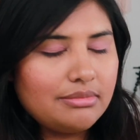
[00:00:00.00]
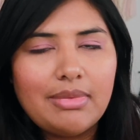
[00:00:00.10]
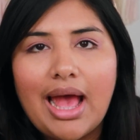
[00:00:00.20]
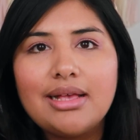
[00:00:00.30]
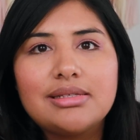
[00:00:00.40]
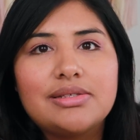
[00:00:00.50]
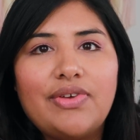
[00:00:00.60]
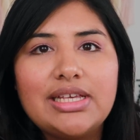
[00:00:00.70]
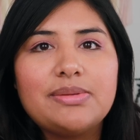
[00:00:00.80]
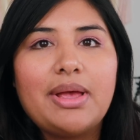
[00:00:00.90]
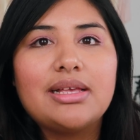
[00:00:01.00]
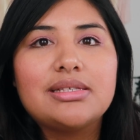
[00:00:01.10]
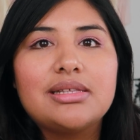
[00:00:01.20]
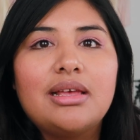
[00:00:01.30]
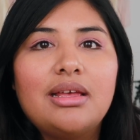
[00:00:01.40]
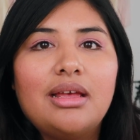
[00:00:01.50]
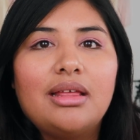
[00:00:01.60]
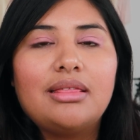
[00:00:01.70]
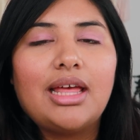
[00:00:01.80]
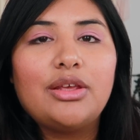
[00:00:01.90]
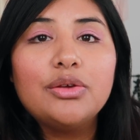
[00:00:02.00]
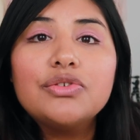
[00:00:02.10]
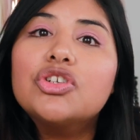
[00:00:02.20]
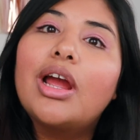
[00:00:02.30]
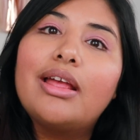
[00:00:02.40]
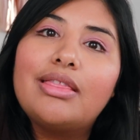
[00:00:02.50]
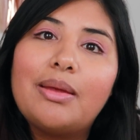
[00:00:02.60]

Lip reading: masks, face masks that you've tried